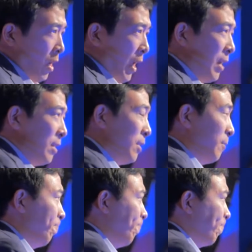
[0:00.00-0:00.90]
And
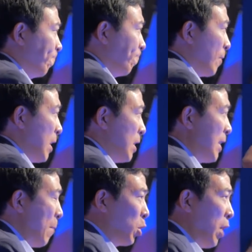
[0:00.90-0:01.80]
the
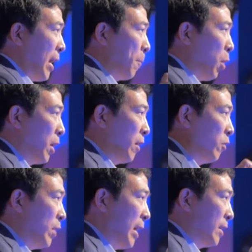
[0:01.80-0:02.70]
Democratic Party of the
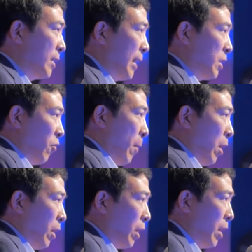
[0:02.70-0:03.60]
United States of
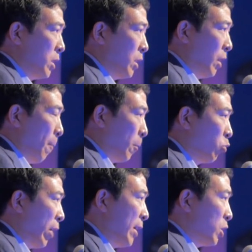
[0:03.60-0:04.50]
America is the
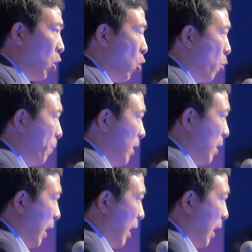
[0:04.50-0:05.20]
greatest hope